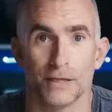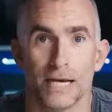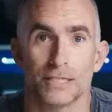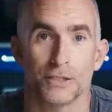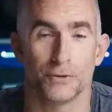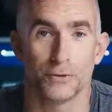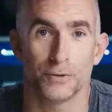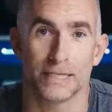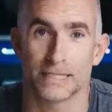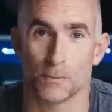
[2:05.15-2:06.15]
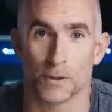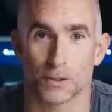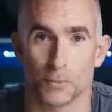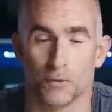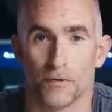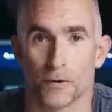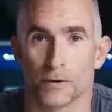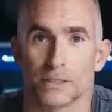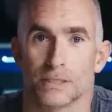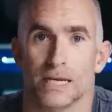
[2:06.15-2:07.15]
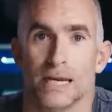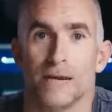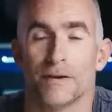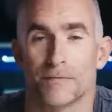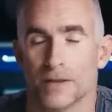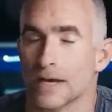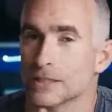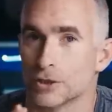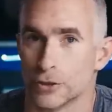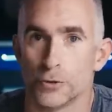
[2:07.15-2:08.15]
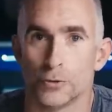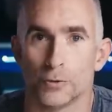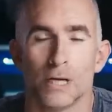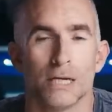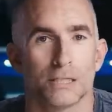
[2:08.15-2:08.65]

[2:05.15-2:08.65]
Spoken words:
Yes, you do need someone to pull focus, even if that's you.